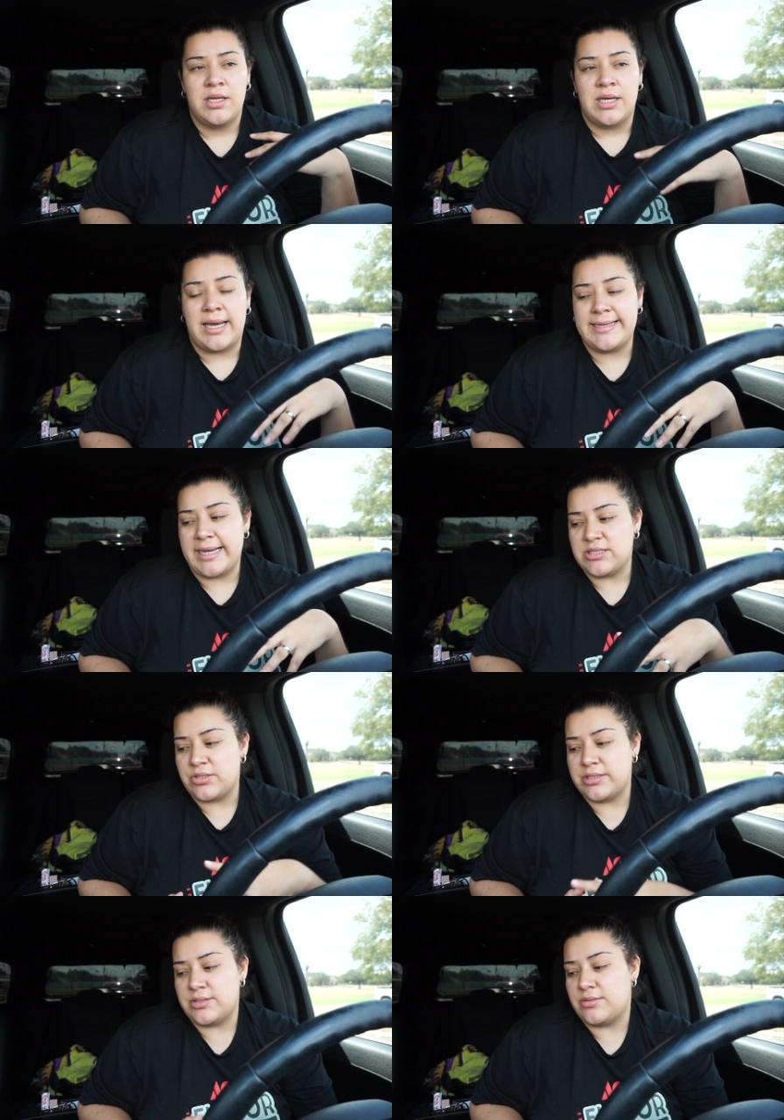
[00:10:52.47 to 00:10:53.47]
I asked
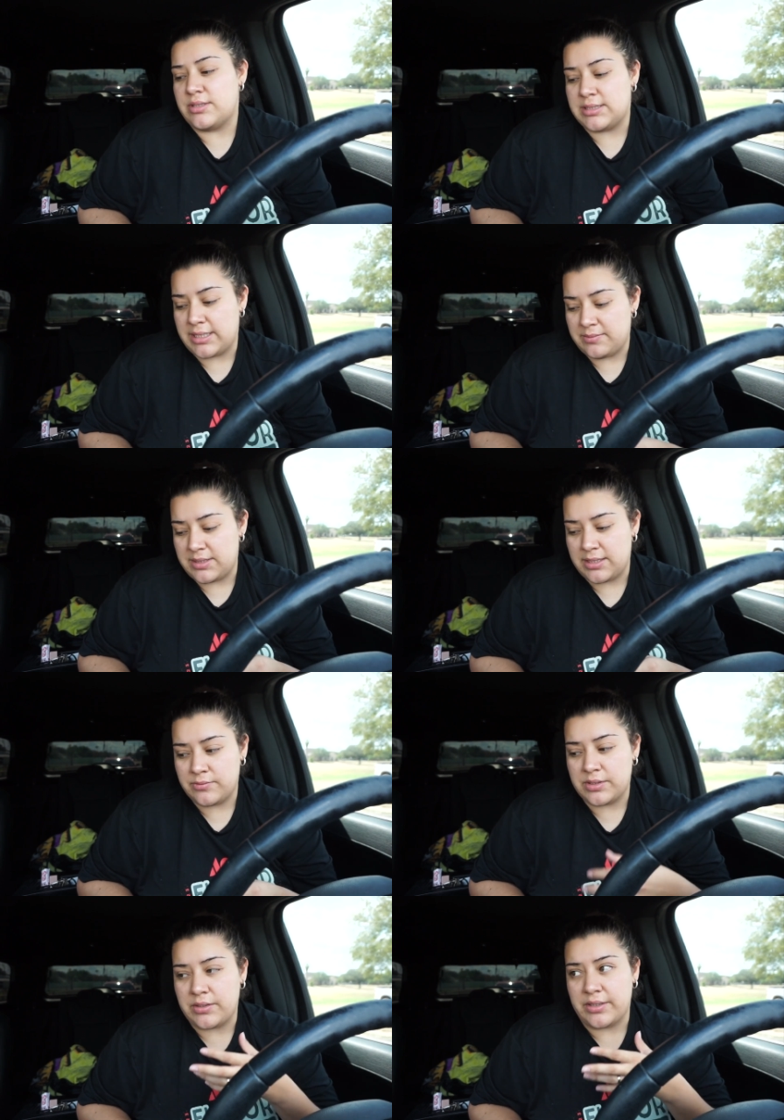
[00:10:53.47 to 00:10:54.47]
her to do the same thing
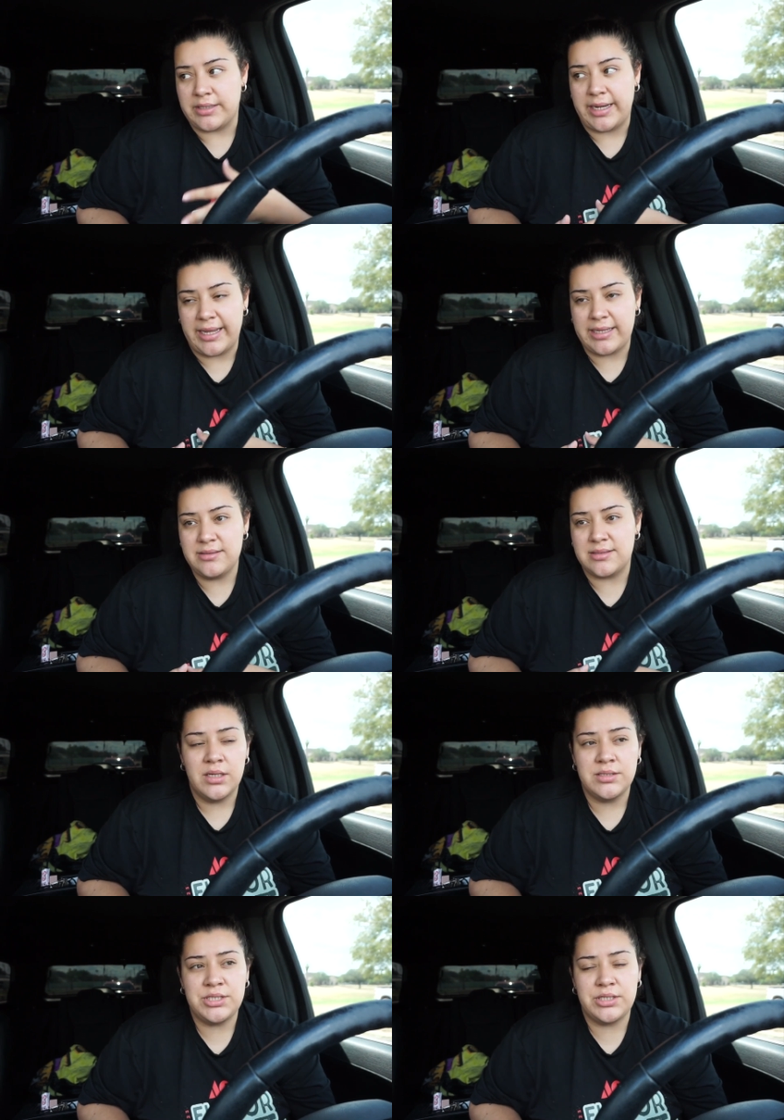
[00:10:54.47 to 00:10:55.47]
with her legs.
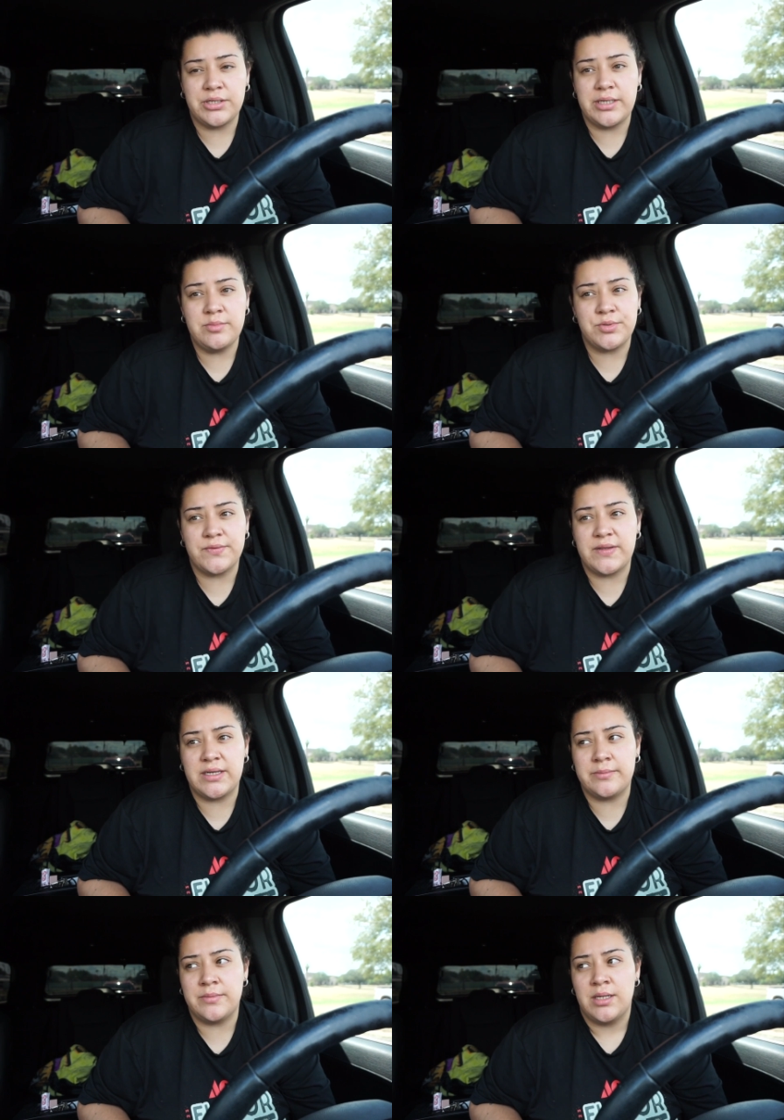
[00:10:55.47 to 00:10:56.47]
She couldn't move
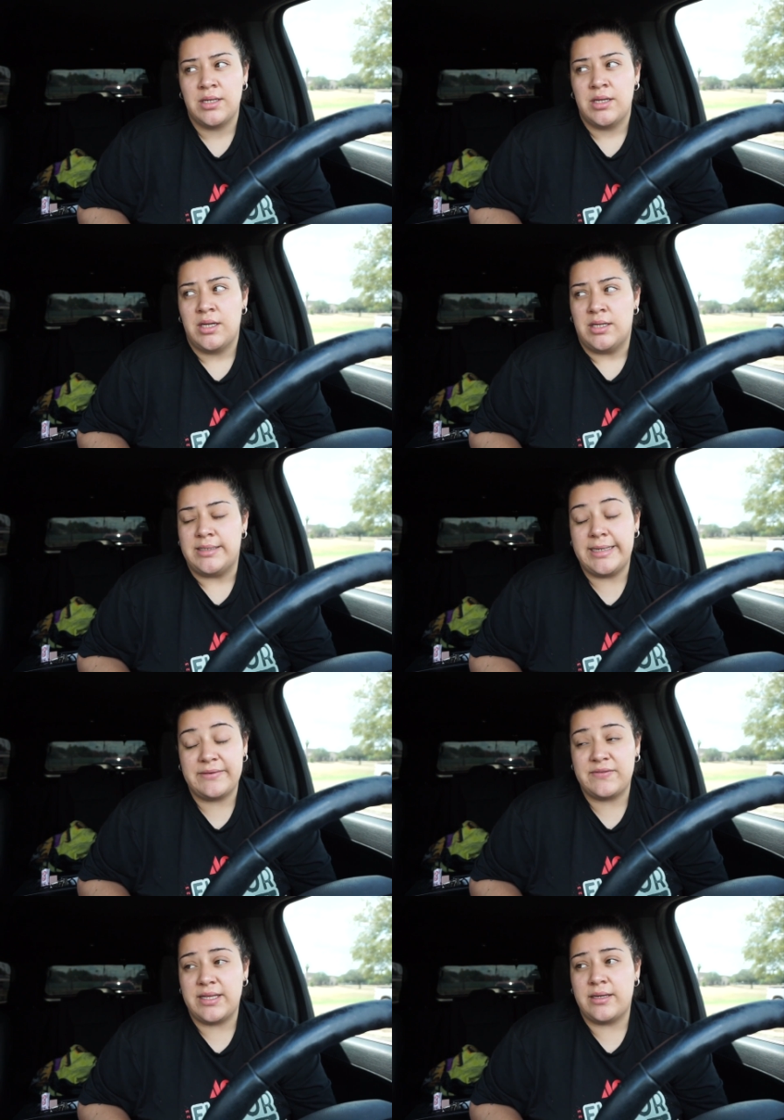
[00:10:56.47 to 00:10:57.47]
them,
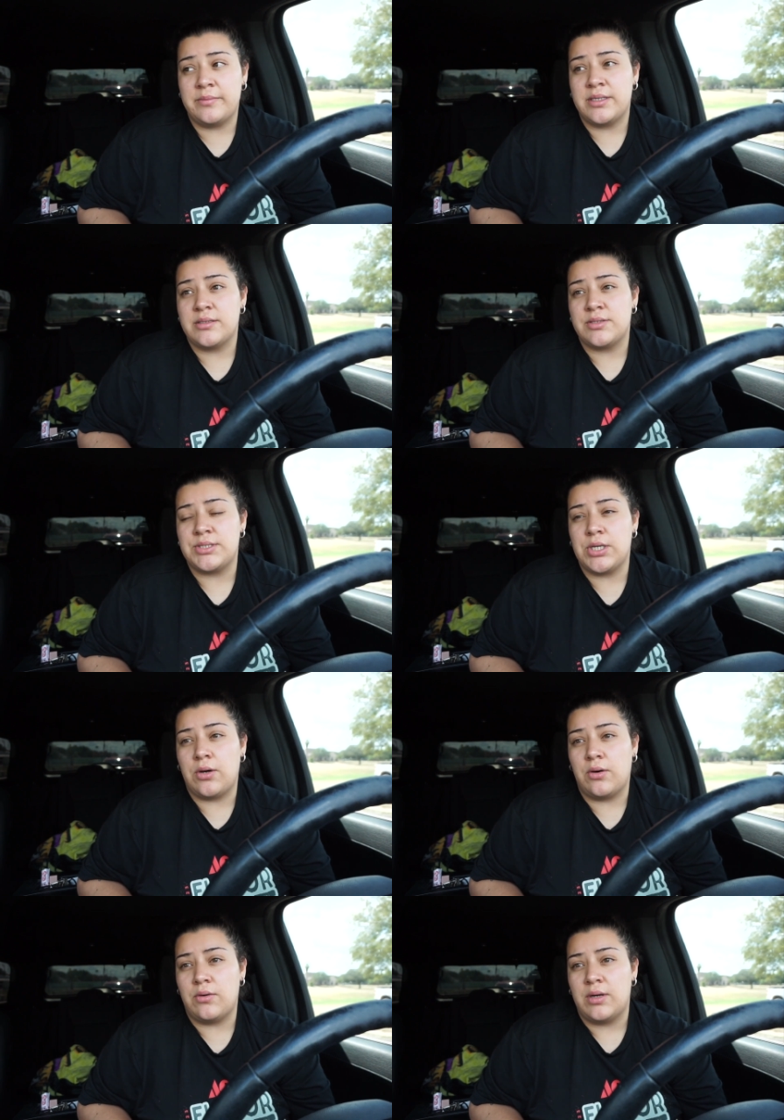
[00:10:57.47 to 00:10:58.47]
lift them,
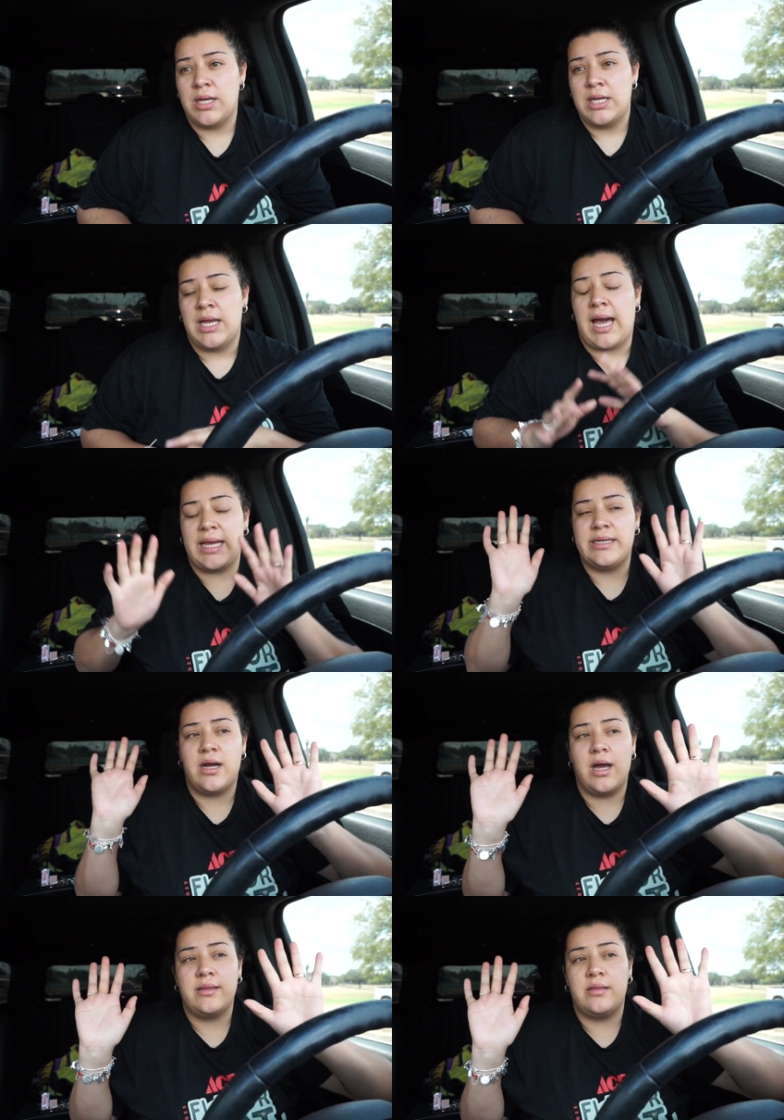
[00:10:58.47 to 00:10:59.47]
so I
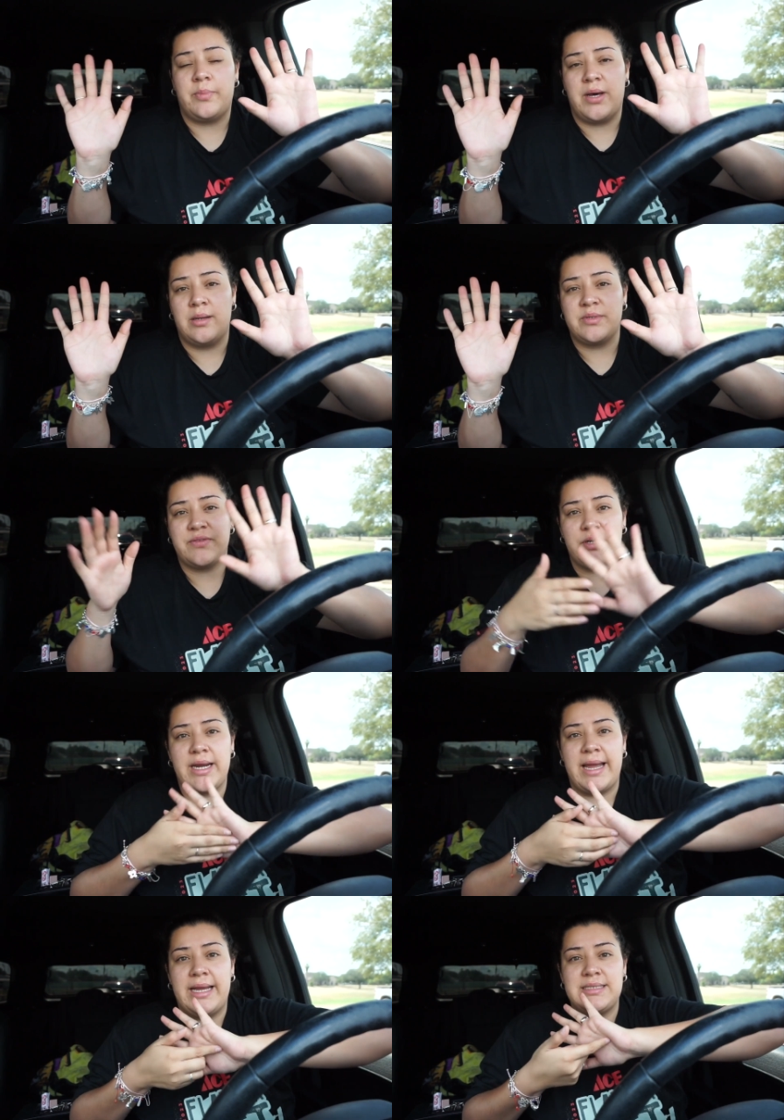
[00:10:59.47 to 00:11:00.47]
got the palm of her
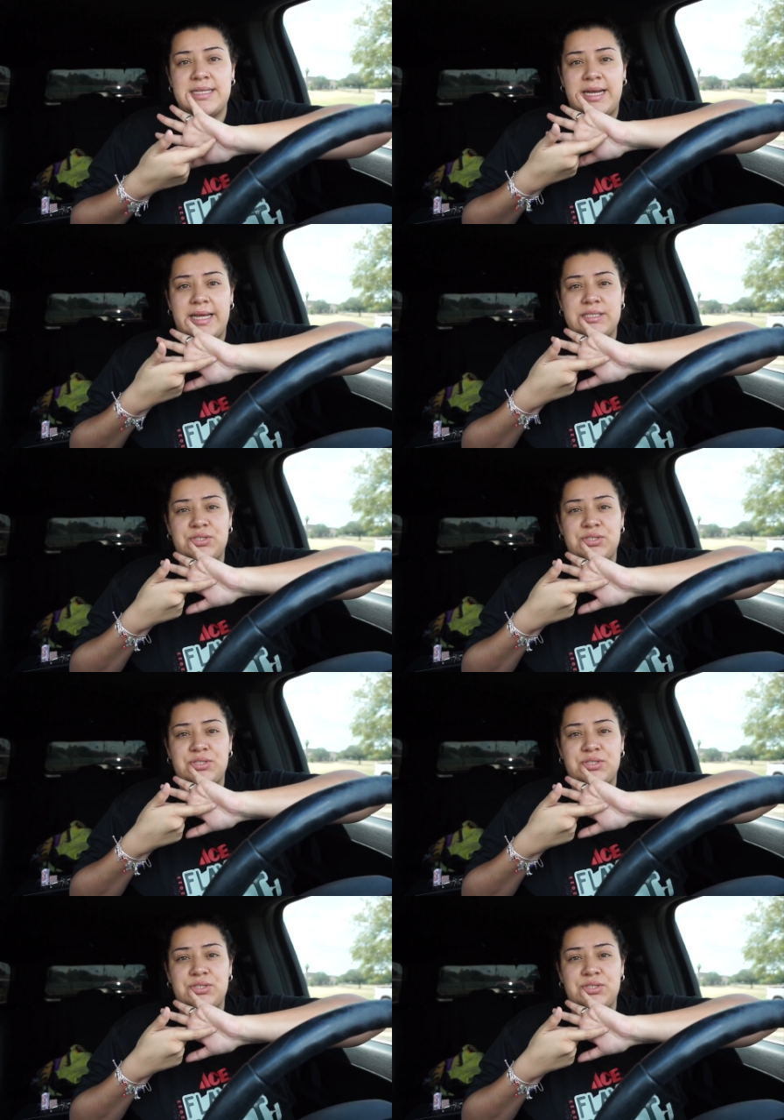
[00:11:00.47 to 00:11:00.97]
hand and I